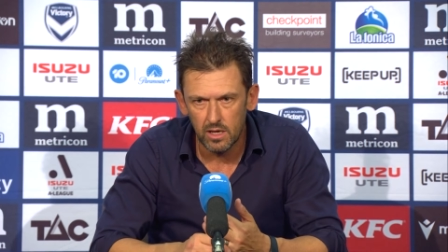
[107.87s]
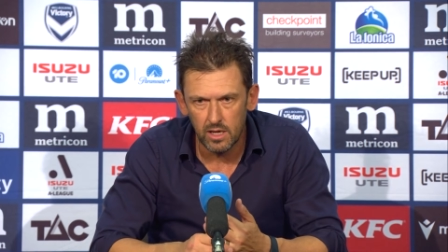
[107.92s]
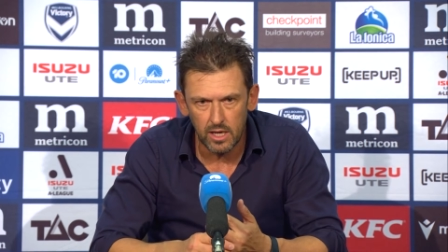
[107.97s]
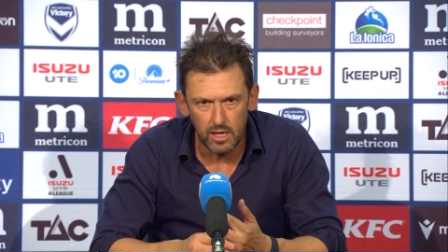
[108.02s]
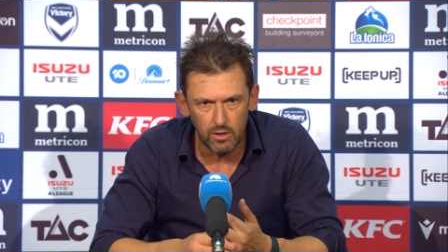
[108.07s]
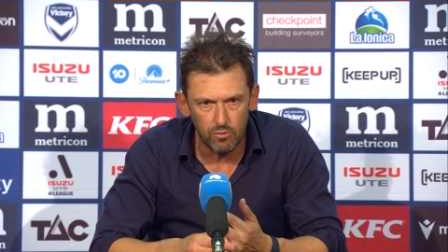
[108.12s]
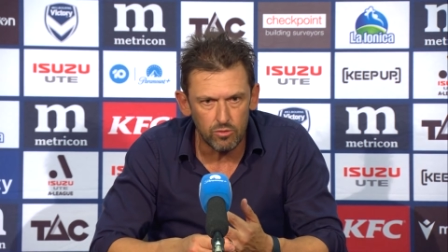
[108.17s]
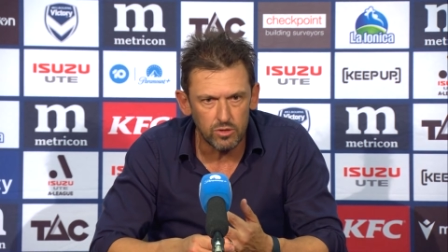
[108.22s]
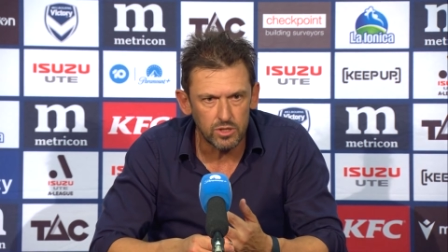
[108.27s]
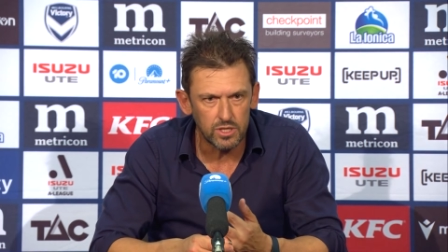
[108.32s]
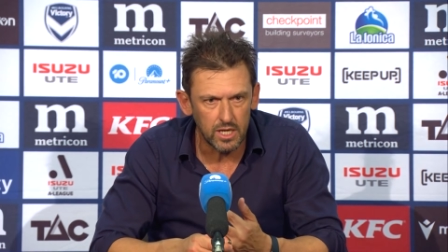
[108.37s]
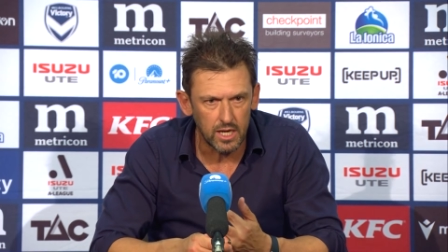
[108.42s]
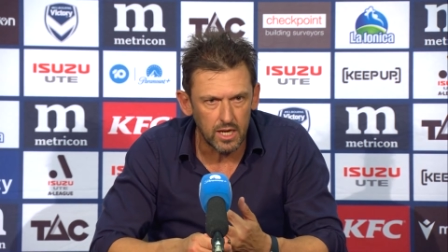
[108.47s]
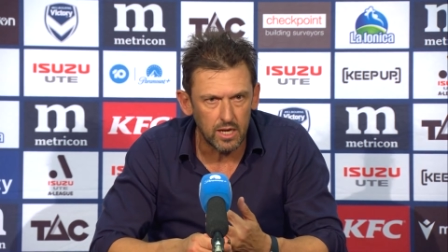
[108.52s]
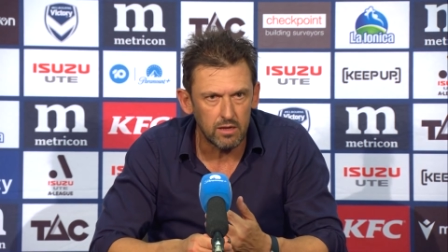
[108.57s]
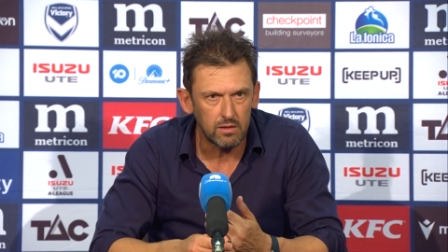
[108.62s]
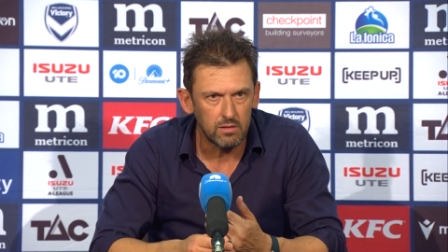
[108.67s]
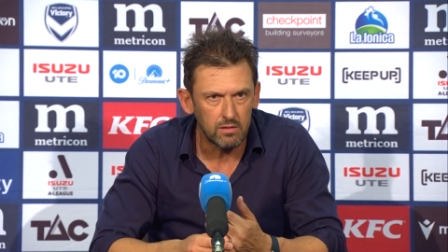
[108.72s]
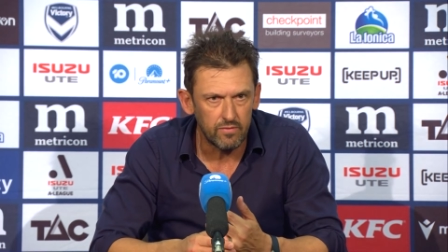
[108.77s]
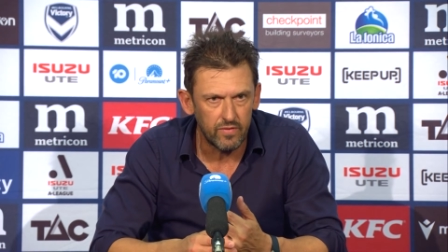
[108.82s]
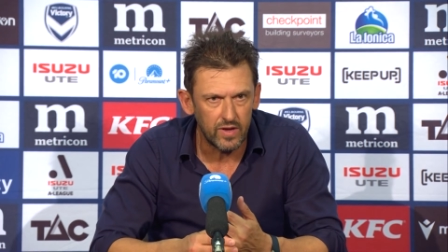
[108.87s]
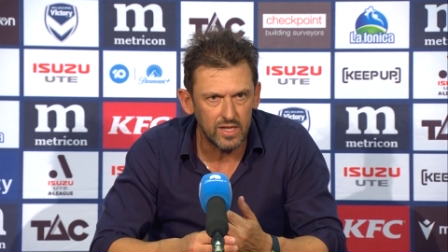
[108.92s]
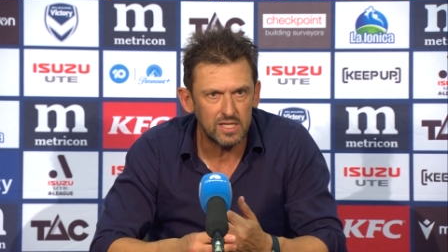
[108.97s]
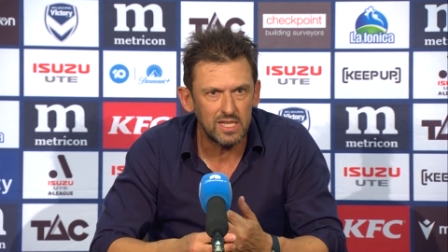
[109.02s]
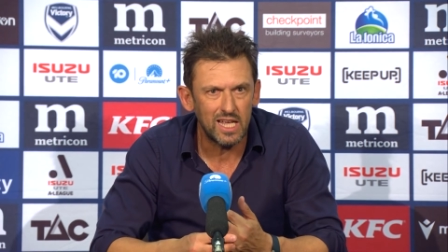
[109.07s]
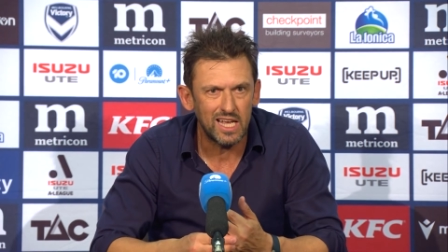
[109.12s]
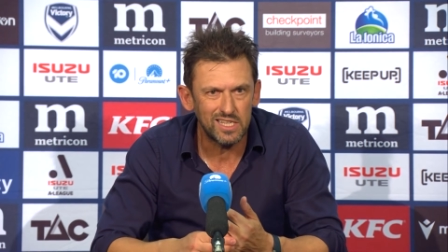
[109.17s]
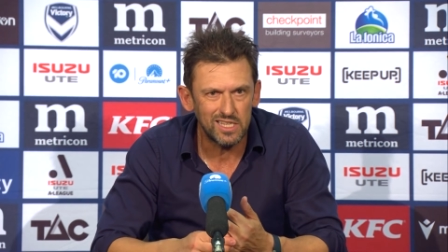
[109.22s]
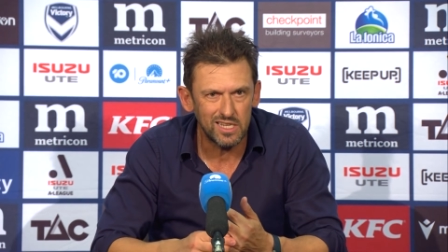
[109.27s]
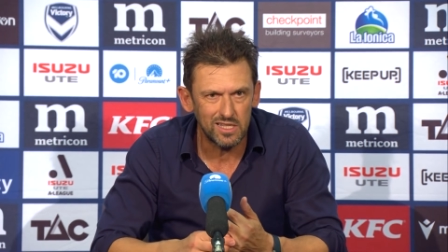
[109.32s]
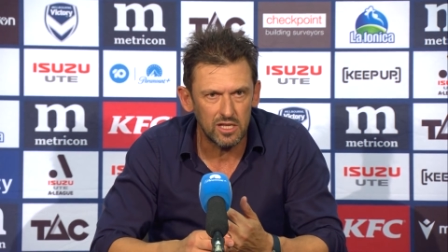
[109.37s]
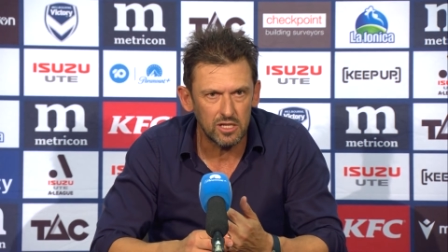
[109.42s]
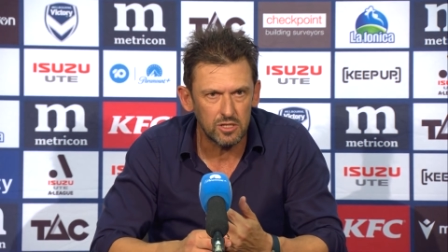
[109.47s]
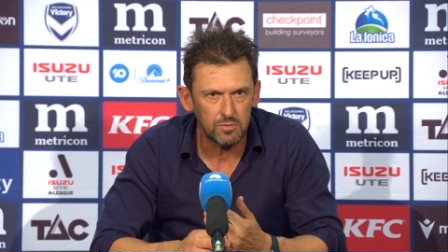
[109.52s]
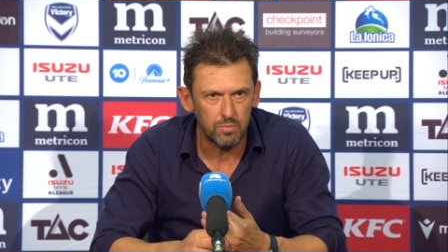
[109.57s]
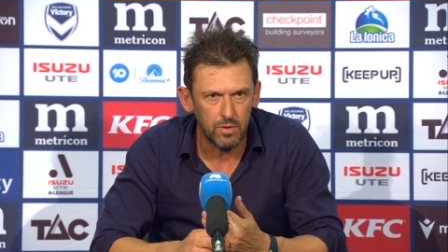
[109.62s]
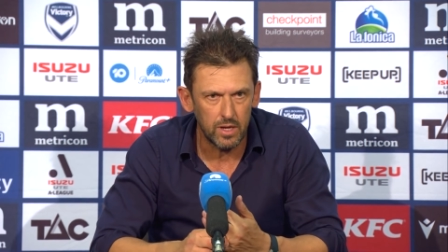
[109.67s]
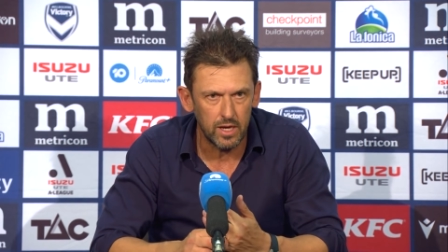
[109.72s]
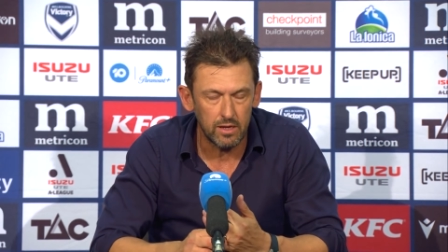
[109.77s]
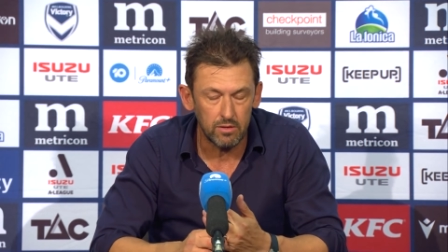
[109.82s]
It was a fantastic
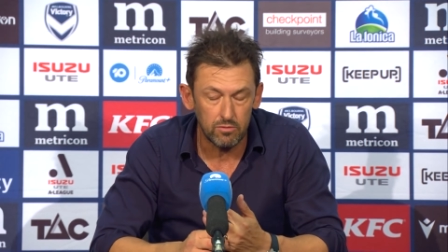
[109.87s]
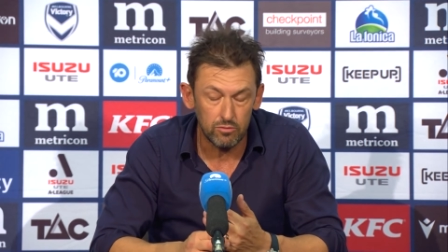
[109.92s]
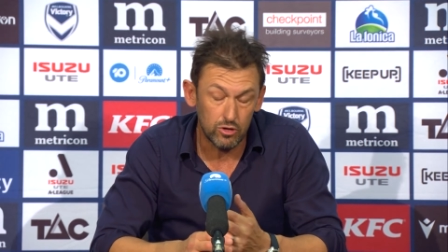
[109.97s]
display.